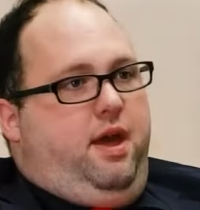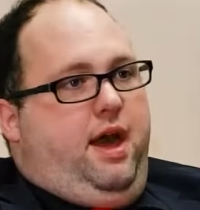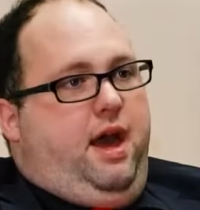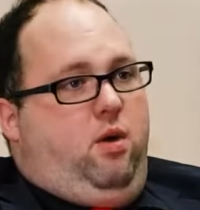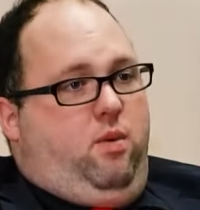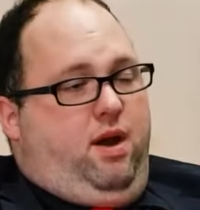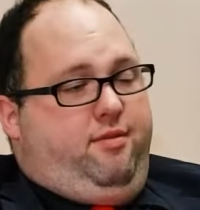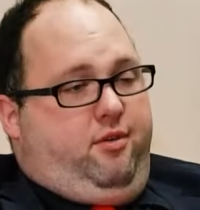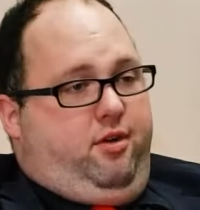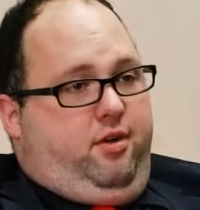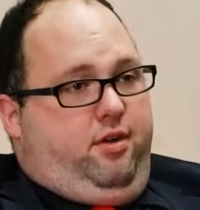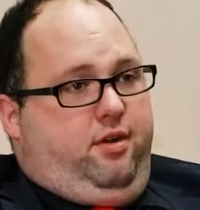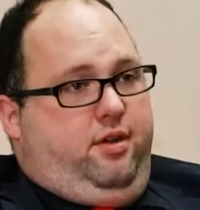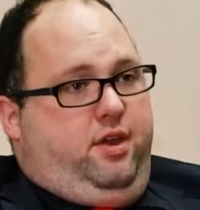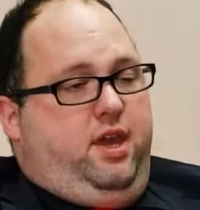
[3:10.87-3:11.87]
However,
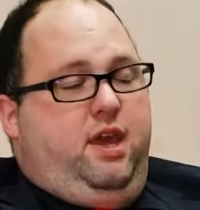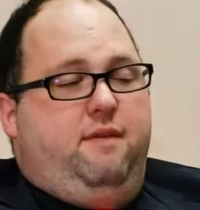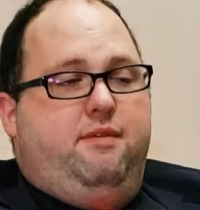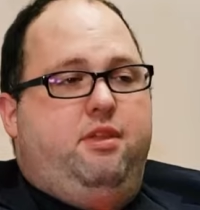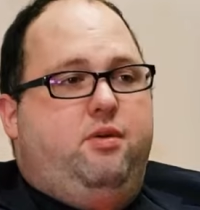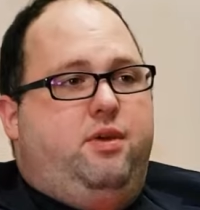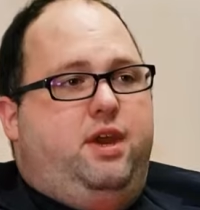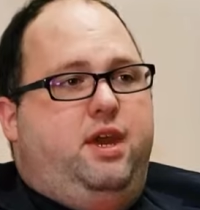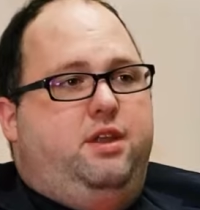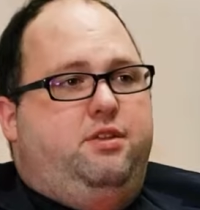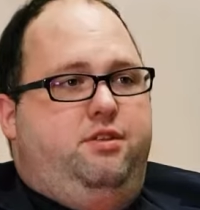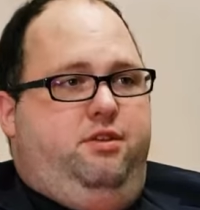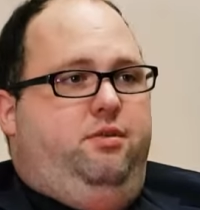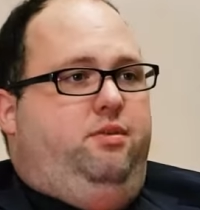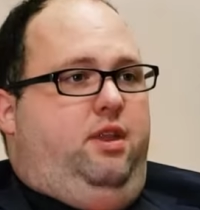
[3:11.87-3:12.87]
even though
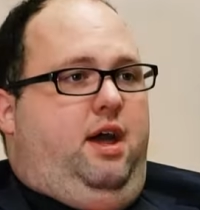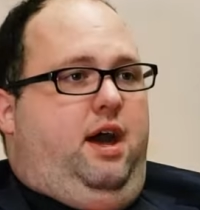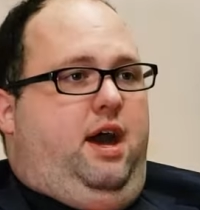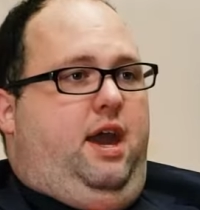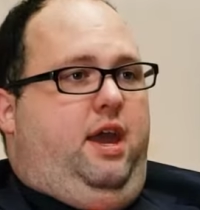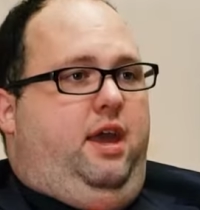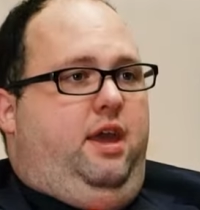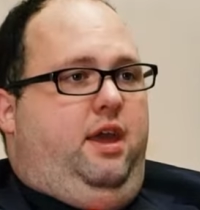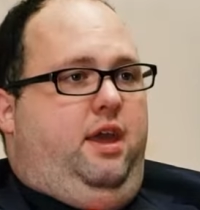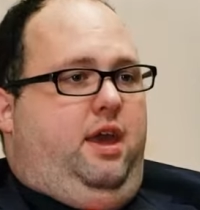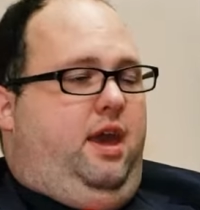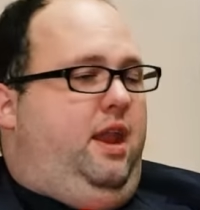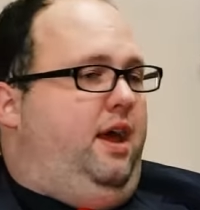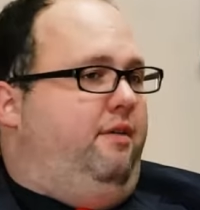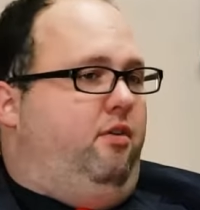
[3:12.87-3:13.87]
kids do lie,
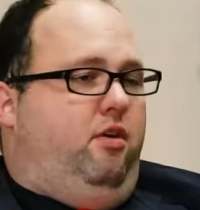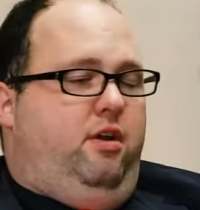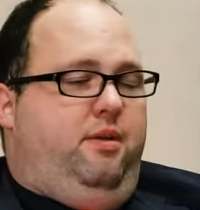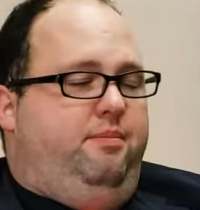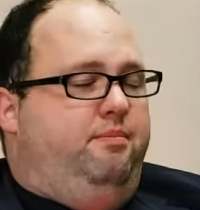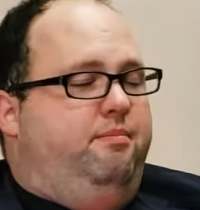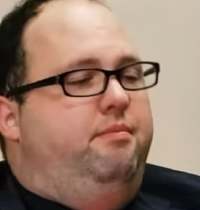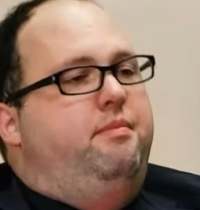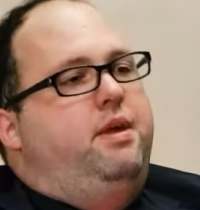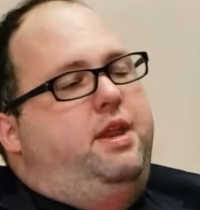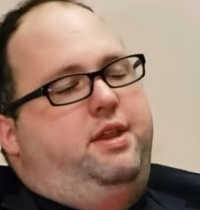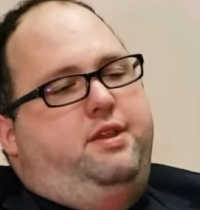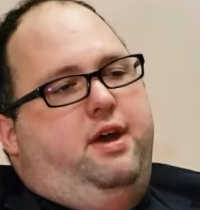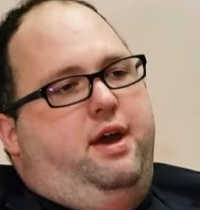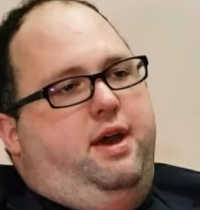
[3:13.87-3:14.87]
and I've heard
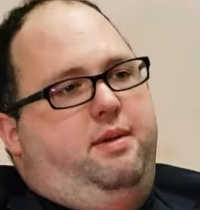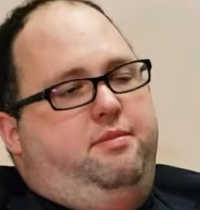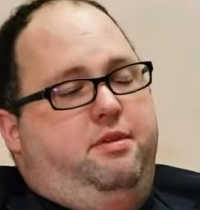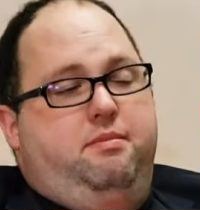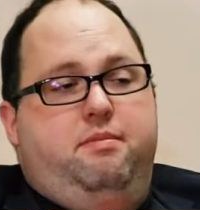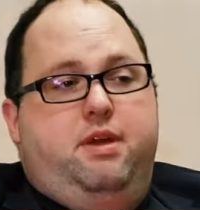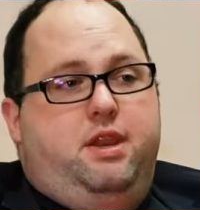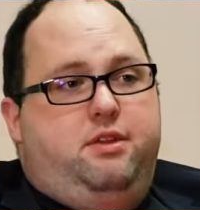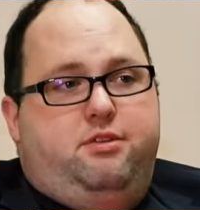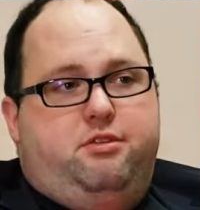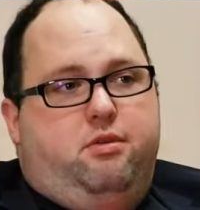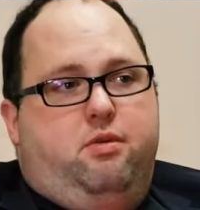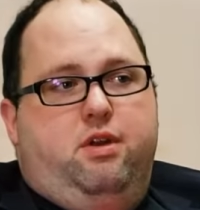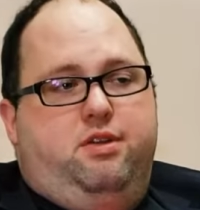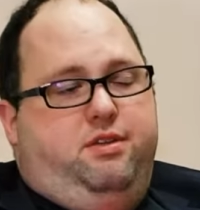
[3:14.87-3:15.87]
many times and many
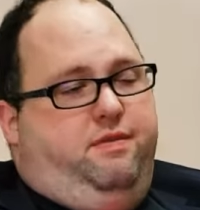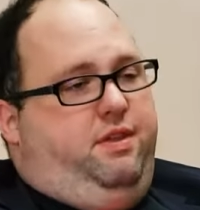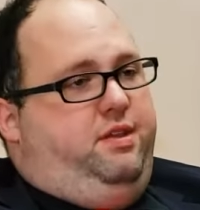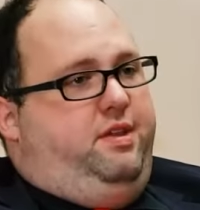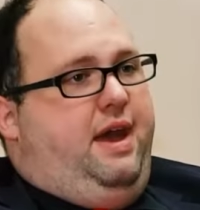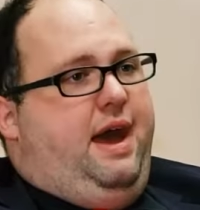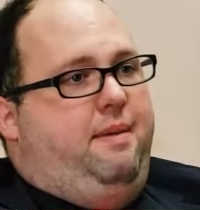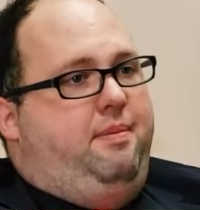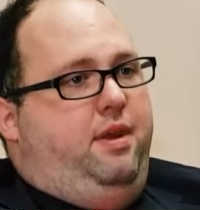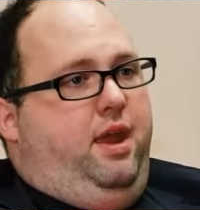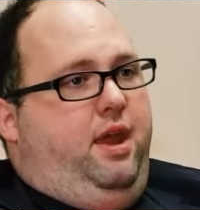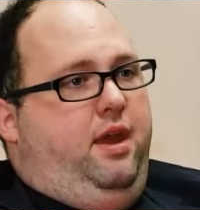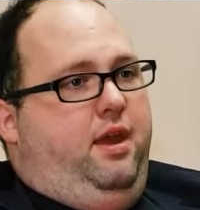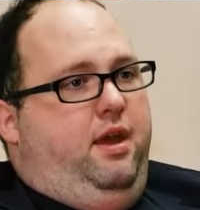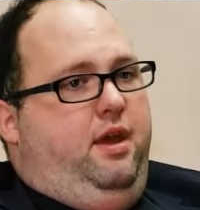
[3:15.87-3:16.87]
stories of this
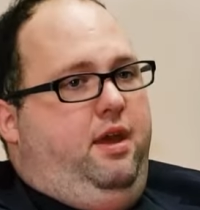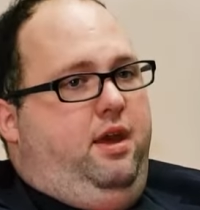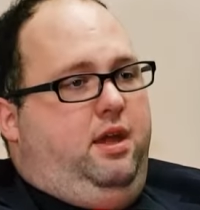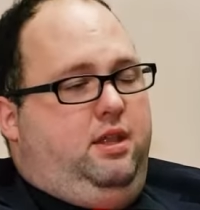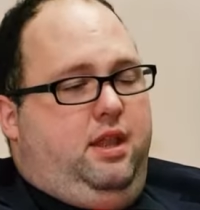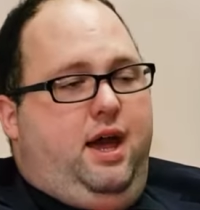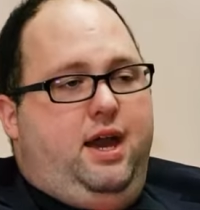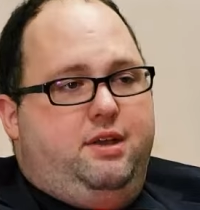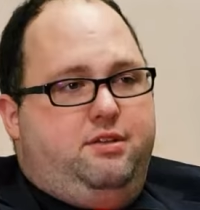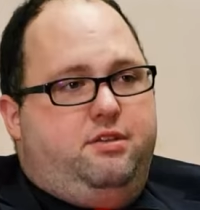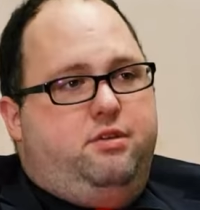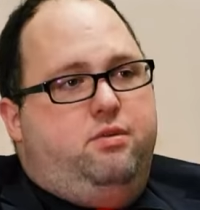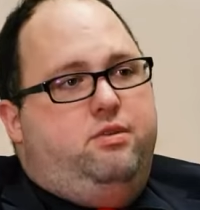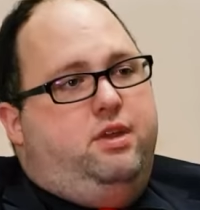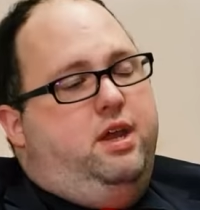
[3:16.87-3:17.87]
happening, lies
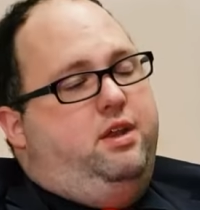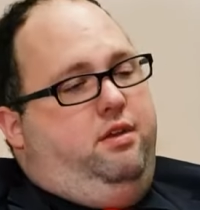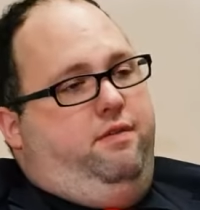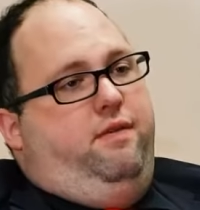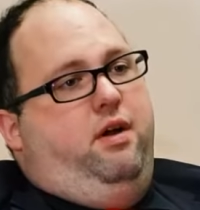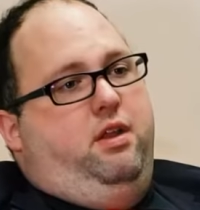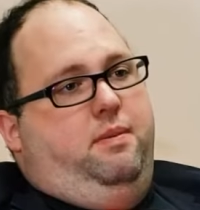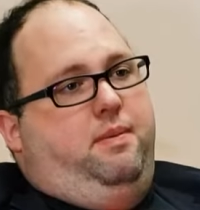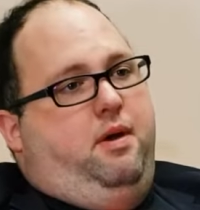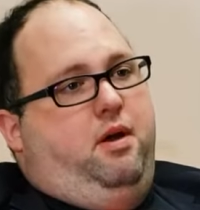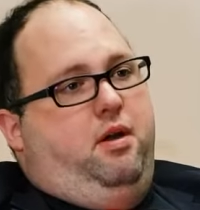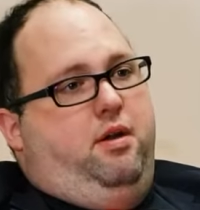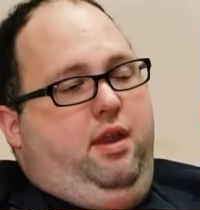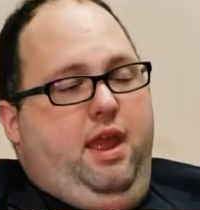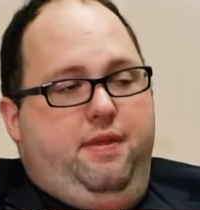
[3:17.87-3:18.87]
do tend to fall
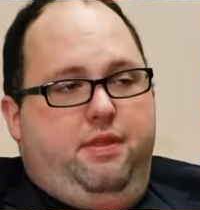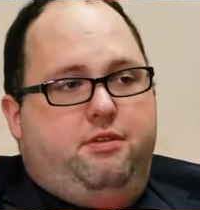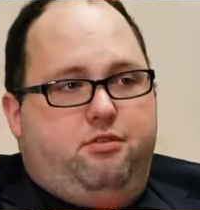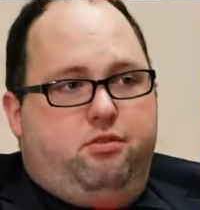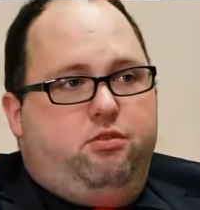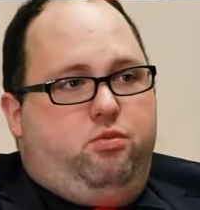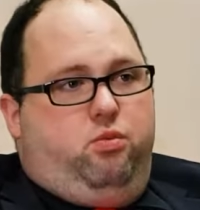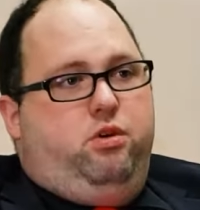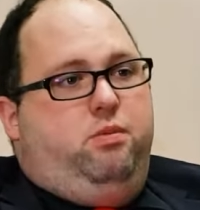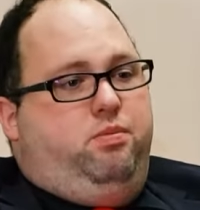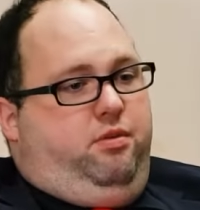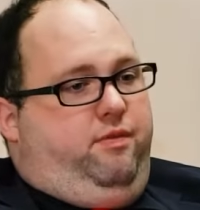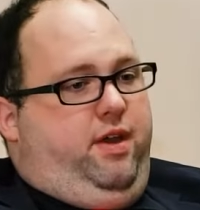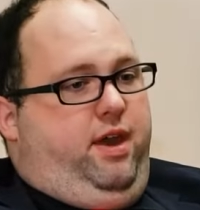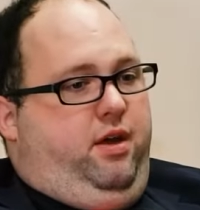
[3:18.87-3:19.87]
apart, and the truth will
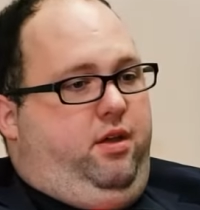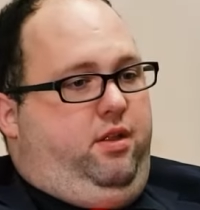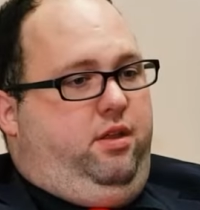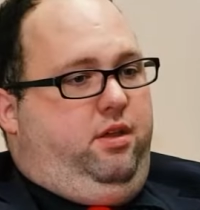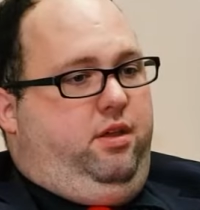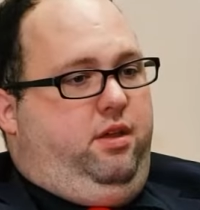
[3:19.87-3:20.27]
prevail.